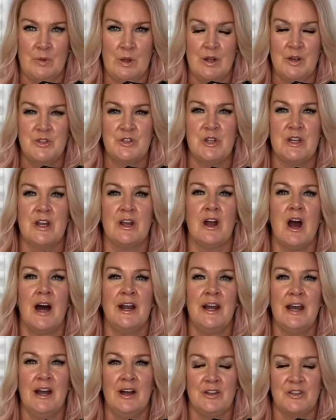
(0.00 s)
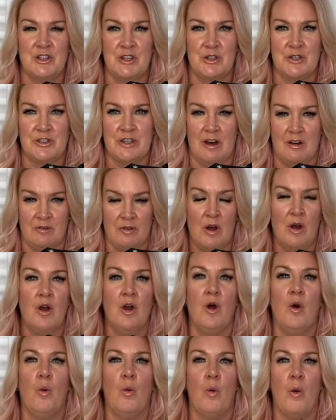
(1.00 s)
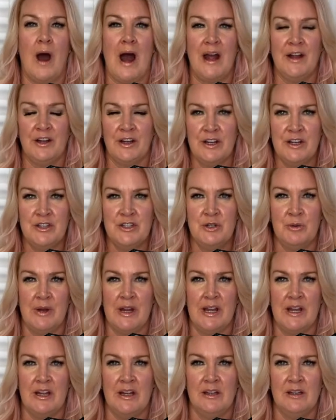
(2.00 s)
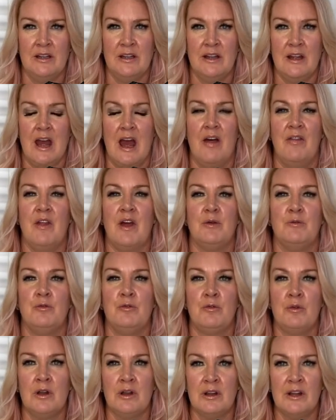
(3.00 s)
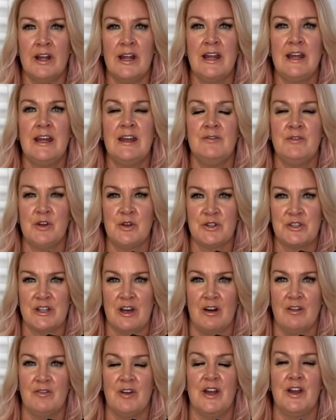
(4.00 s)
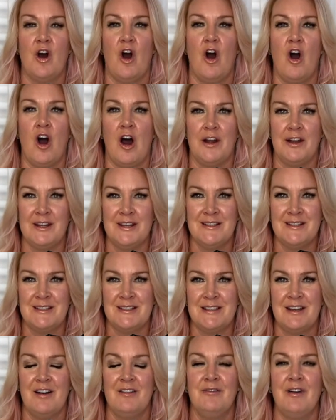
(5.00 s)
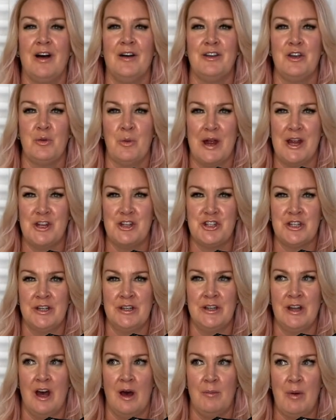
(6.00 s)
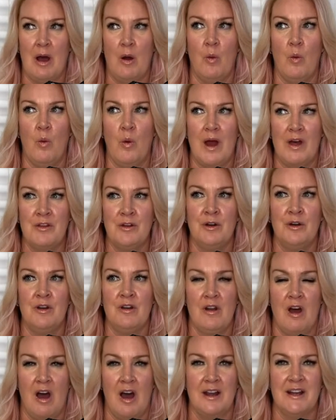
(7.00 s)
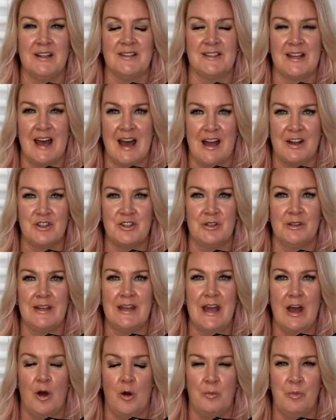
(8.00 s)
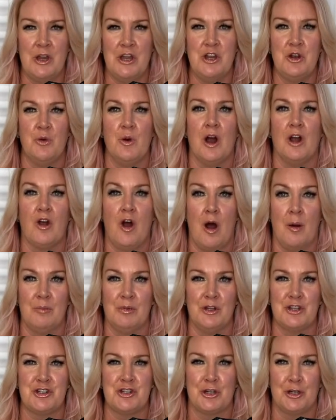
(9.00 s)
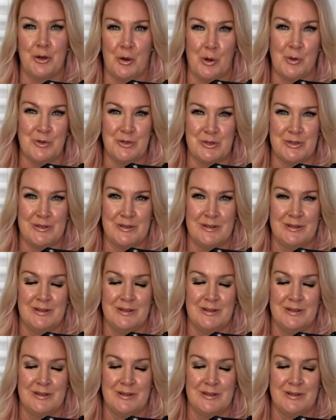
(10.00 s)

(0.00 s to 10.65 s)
So you got to ask yourself, why are you doing it? And then really give yourself an honest evaluation about whether or not it's actually helping you accomplish your goals.